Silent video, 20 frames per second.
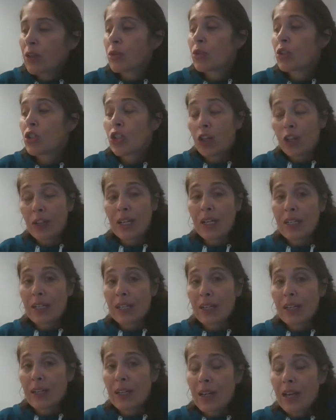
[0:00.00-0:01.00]
Sure they
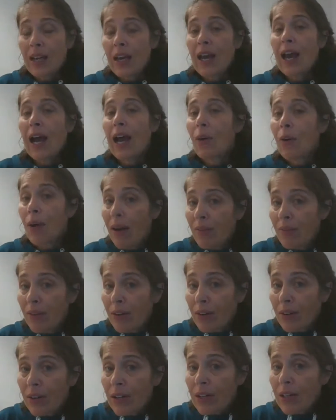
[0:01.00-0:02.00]
did.
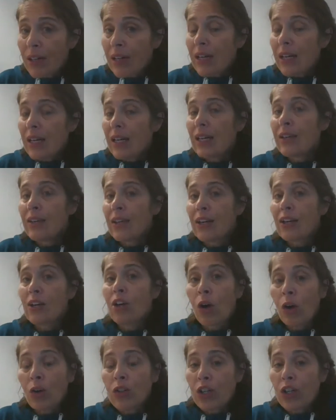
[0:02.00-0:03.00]
However, in their
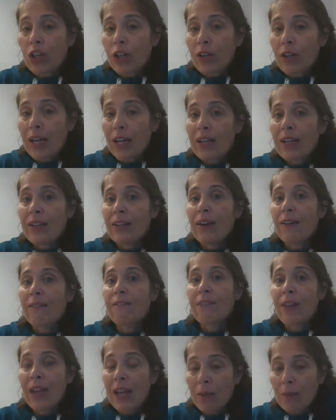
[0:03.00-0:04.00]
culture and in their
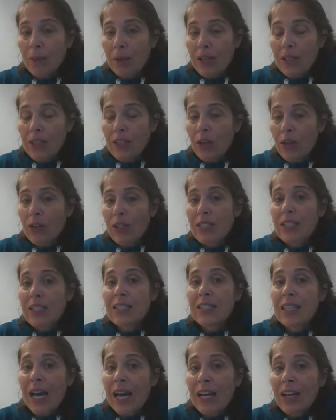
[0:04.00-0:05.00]
family, so these
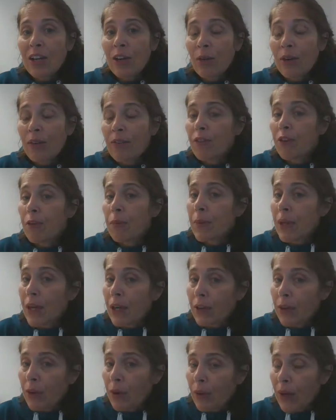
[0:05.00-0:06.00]
societal and
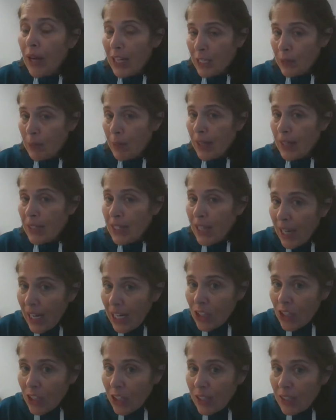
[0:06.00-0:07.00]
familial
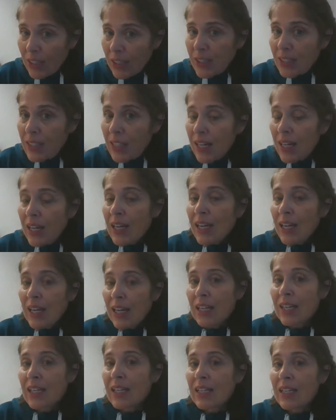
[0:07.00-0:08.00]
expectations
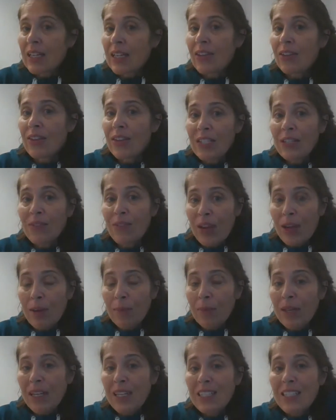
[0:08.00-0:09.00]
in this
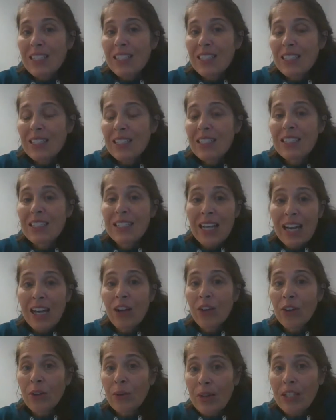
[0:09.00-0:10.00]
family is to stay
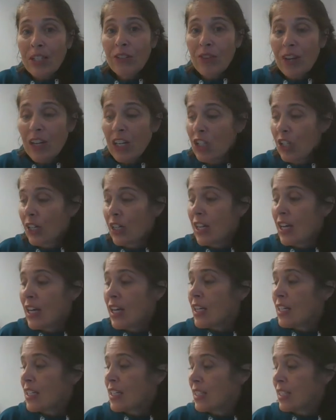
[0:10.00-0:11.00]
on the reservation,
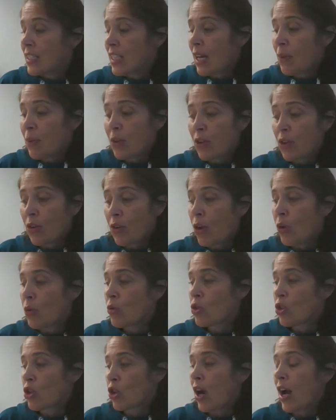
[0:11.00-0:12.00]
to stay with your
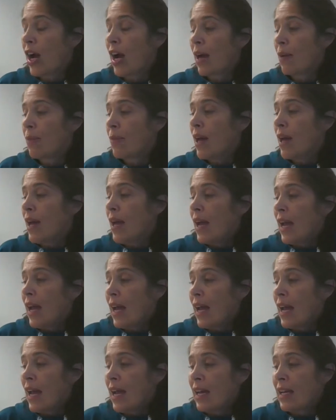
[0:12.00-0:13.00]
own tribe.
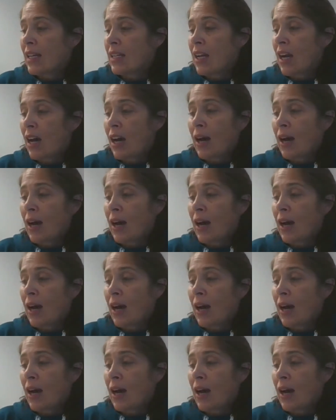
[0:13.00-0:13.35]
And